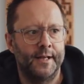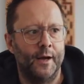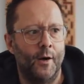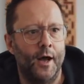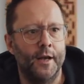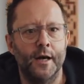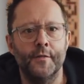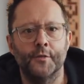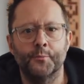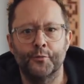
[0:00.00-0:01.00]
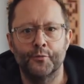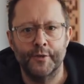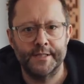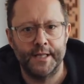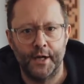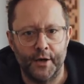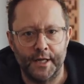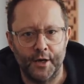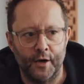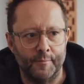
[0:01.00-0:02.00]
Now, I learned this pretty
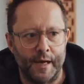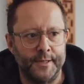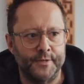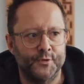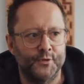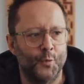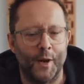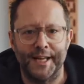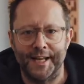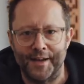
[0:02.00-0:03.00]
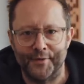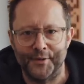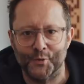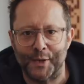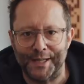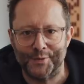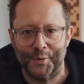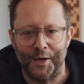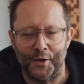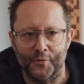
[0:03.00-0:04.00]
early on, maybe 2011,
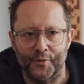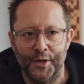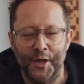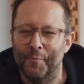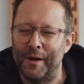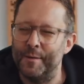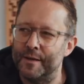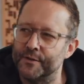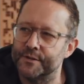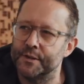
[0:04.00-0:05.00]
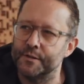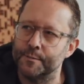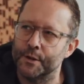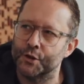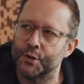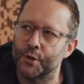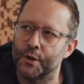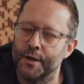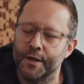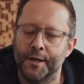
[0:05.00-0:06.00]
2012, maybe even sooner, I'm not
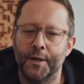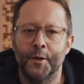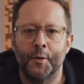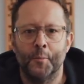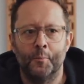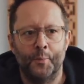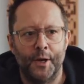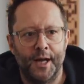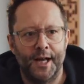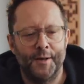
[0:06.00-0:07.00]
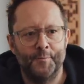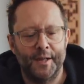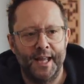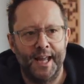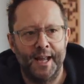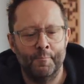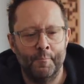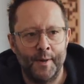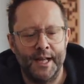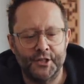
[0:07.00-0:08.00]
sure. But
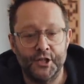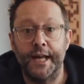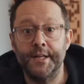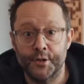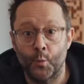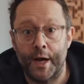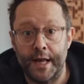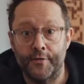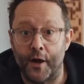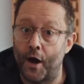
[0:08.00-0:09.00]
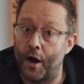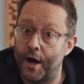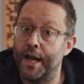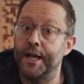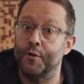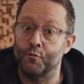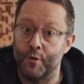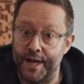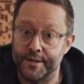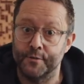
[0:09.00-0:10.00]
it changed the way that I
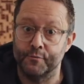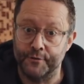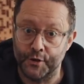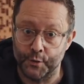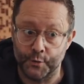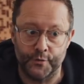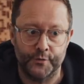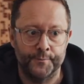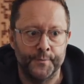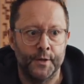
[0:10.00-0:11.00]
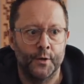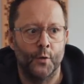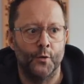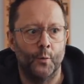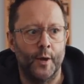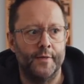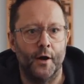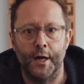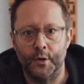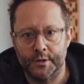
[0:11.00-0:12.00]
read reviews or the way that
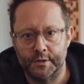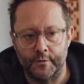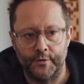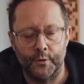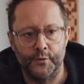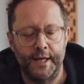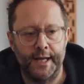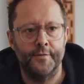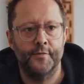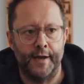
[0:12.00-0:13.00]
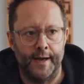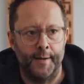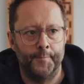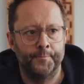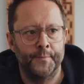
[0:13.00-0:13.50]
I looked at reviews, in that